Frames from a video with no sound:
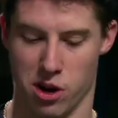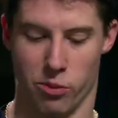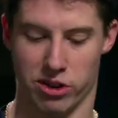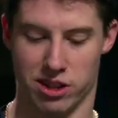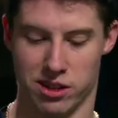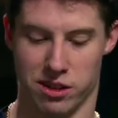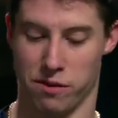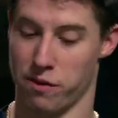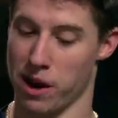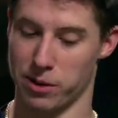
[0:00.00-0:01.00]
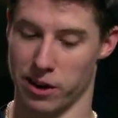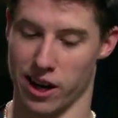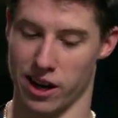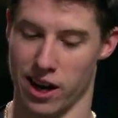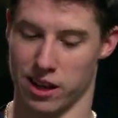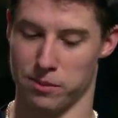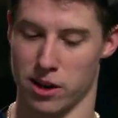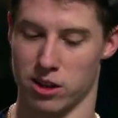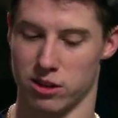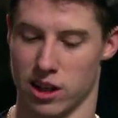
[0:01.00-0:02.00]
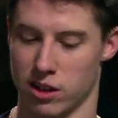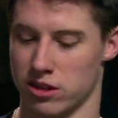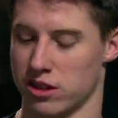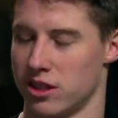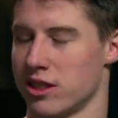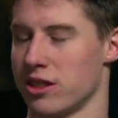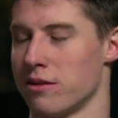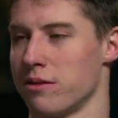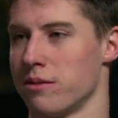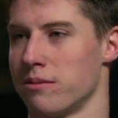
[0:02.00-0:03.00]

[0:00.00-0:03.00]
What does family night at the Marleau's house consist of?